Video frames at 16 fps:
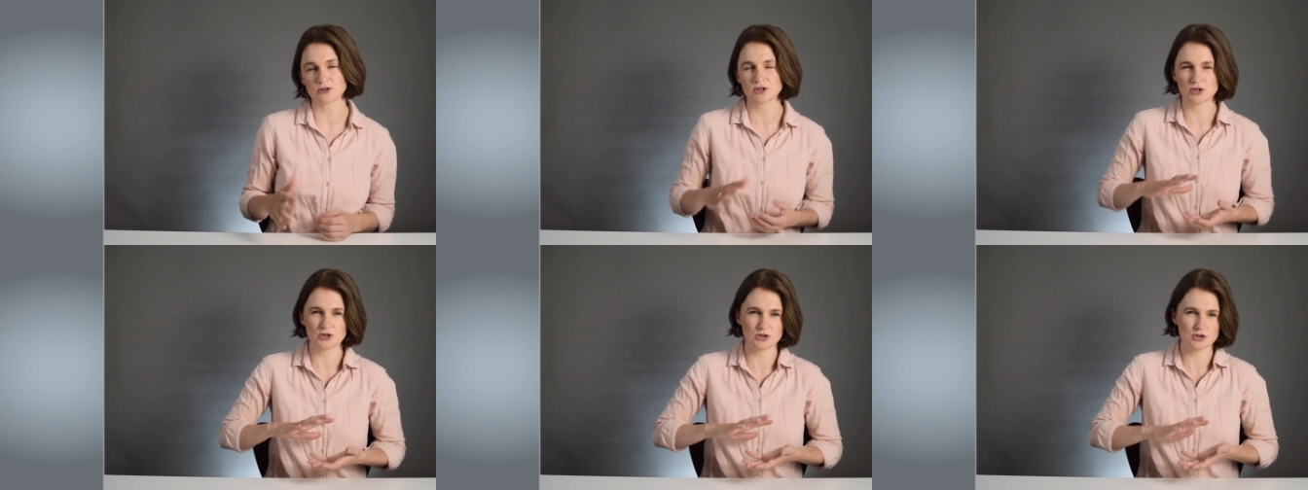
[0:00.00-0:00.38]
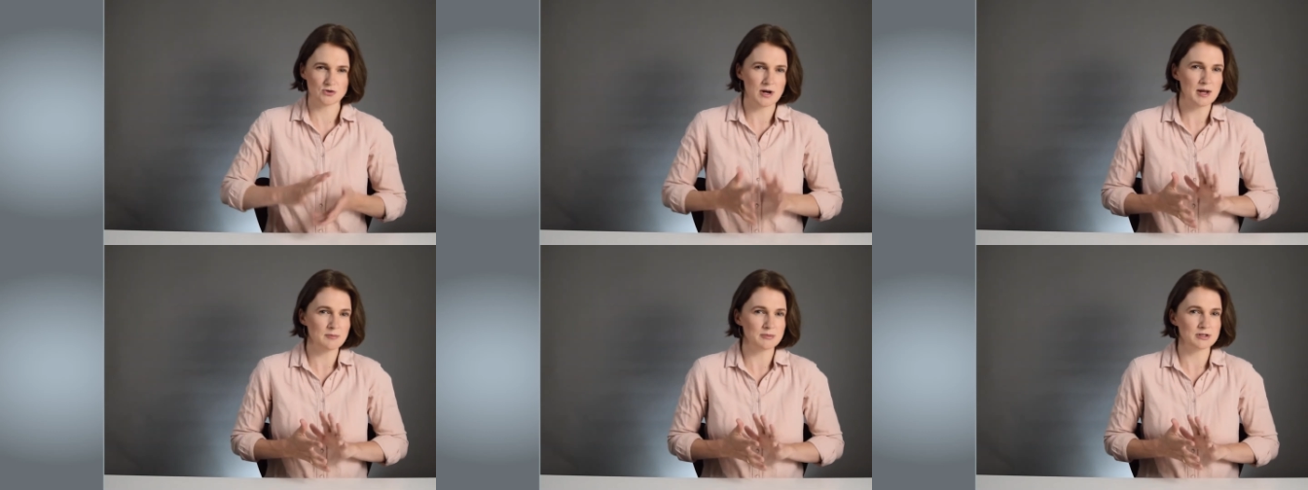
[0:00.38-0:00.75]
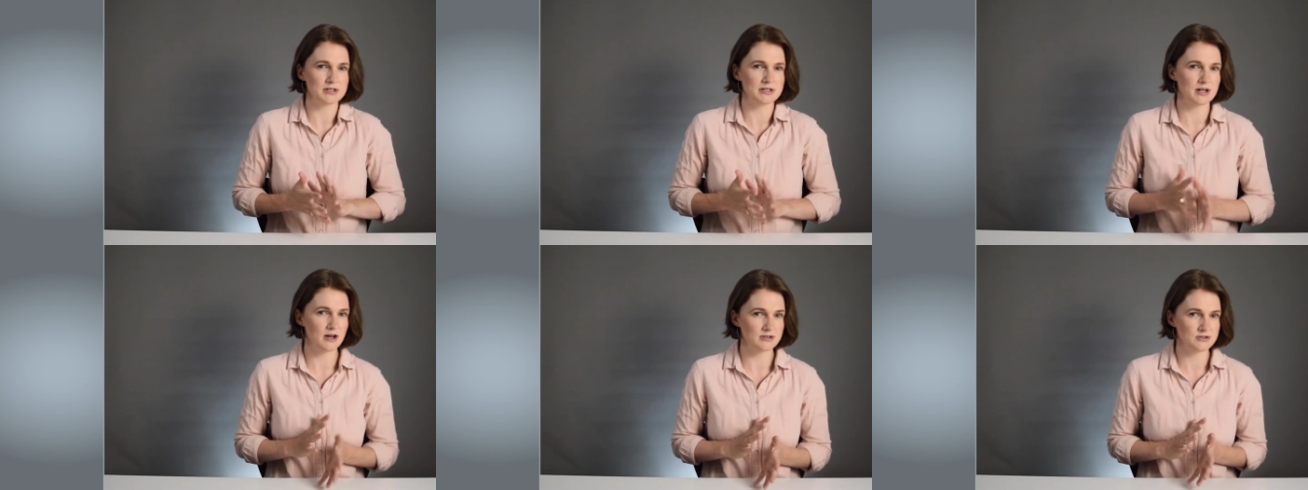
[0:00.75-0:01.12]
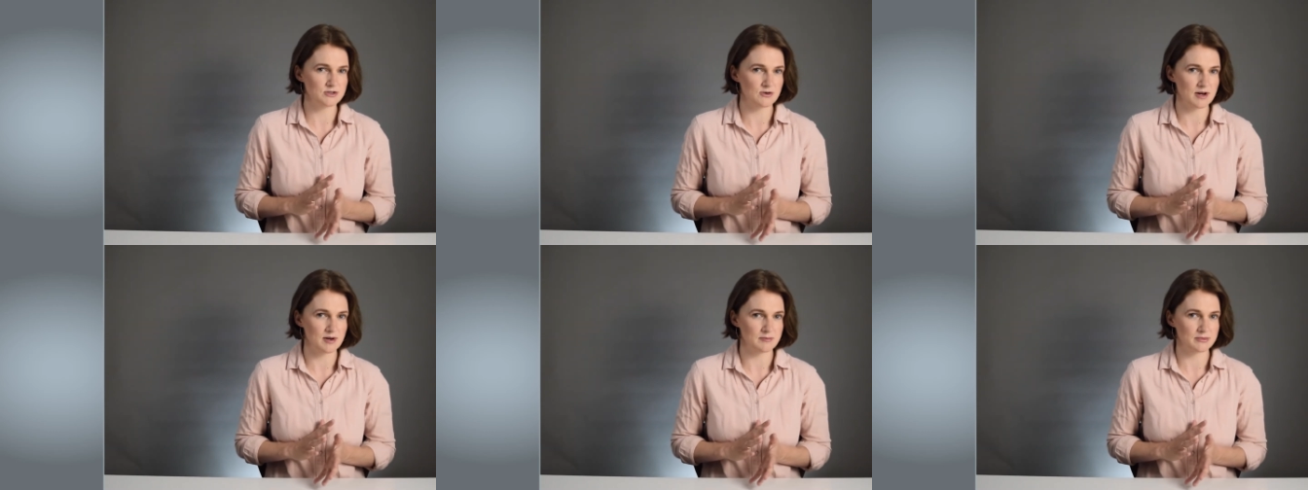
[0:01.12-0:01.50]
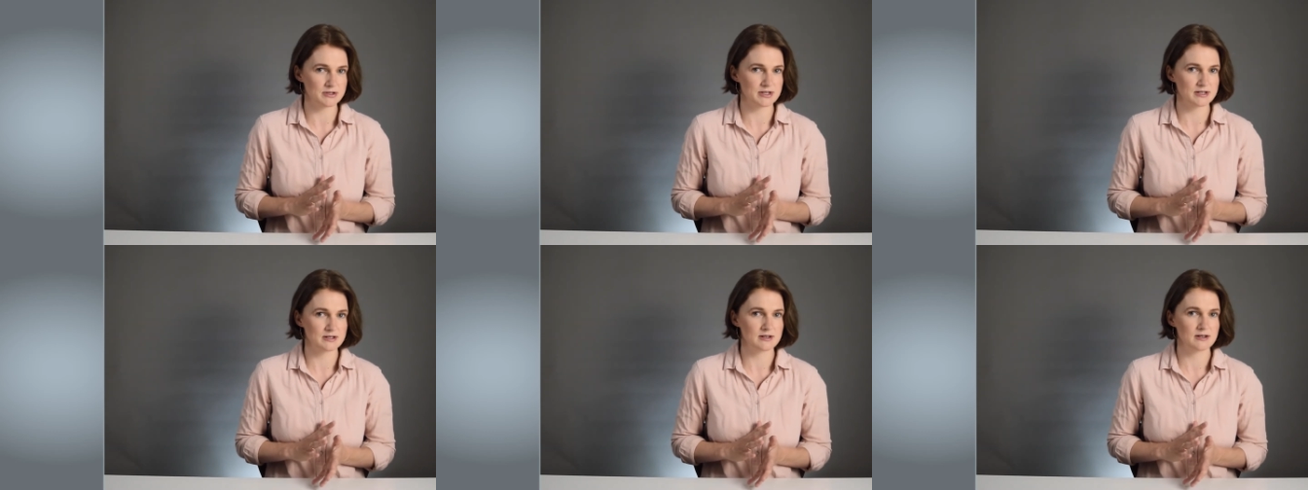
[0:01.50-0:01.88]
to scramble and unscramble
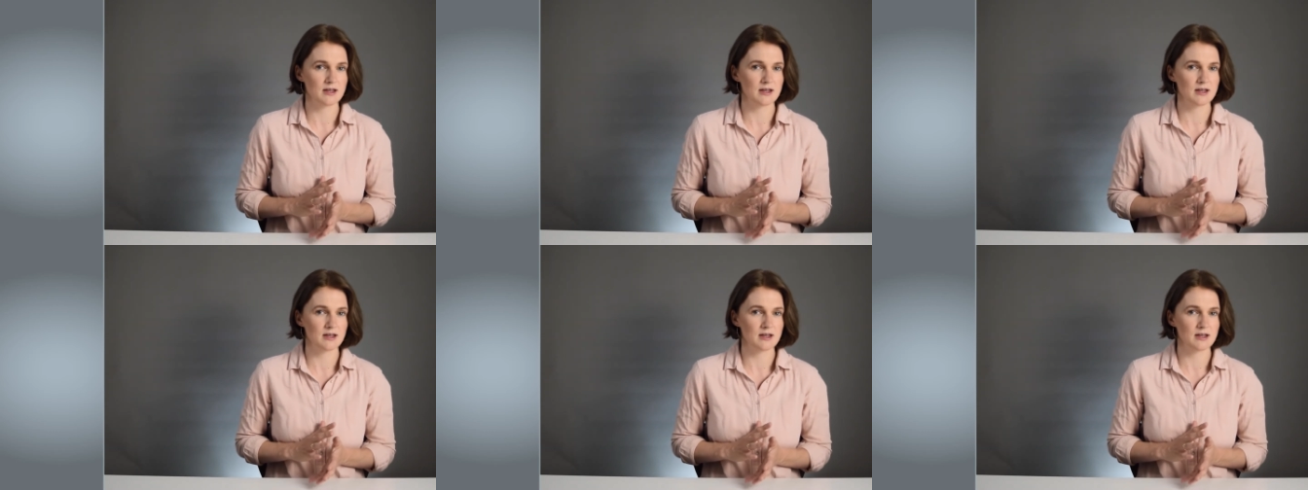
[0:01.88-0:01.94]
it.